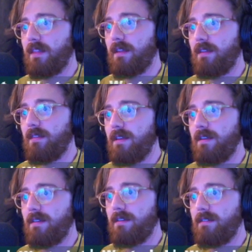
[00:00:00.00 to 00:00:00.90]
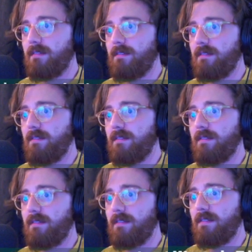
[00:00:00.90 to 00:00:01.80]
And then,
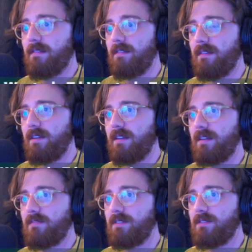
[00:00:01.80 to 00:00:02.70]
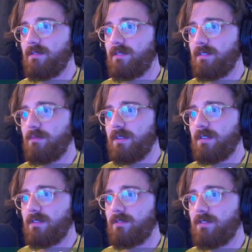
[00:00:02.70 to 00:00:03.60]
yeah, I'd have to do a little bit
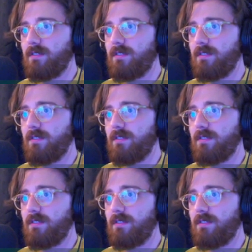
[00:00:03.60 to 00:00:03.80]
extra.